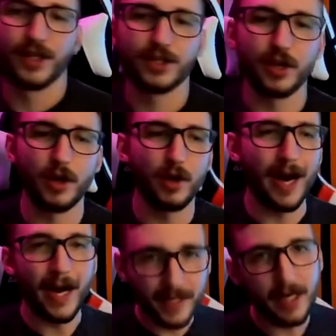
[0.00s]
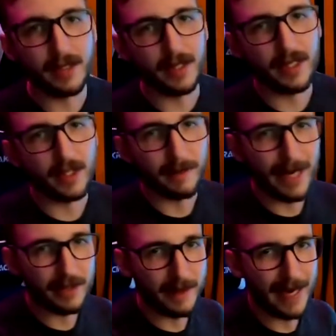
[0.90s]
So I doubt that these are
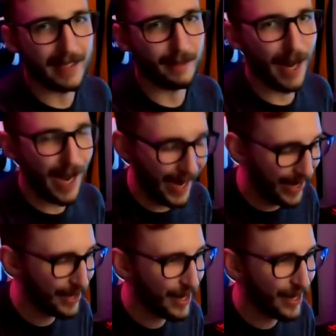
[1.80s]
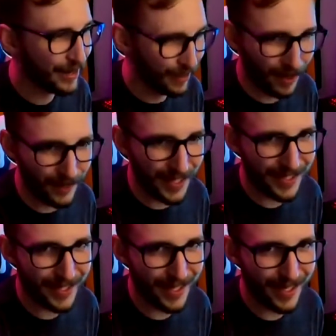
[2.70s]
mouse pads, but I love
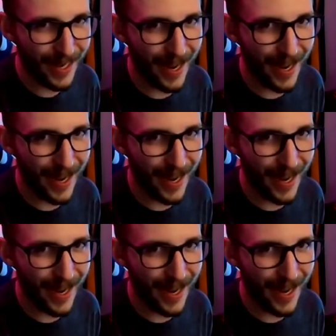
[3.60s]
this thing,